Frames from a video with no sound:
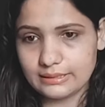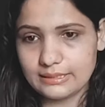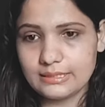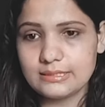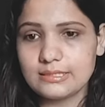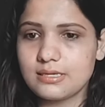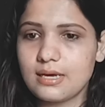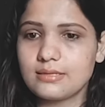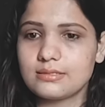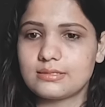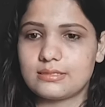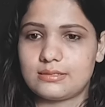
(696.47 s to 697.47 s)

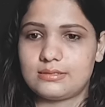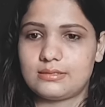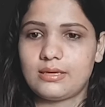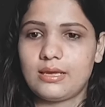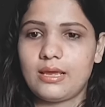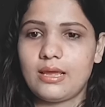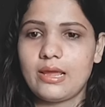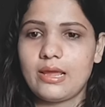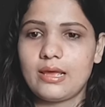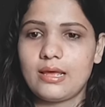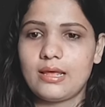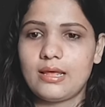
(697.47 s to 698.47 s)
substances
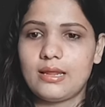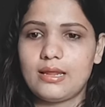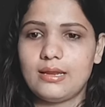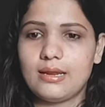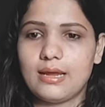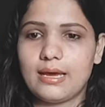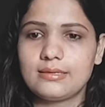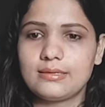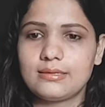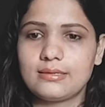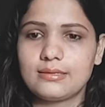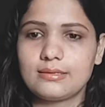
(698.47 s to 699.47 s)
like
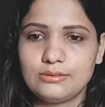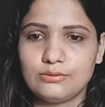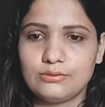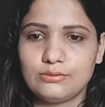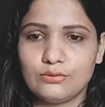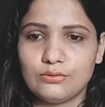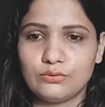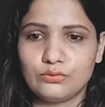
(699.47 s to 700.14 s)
CO2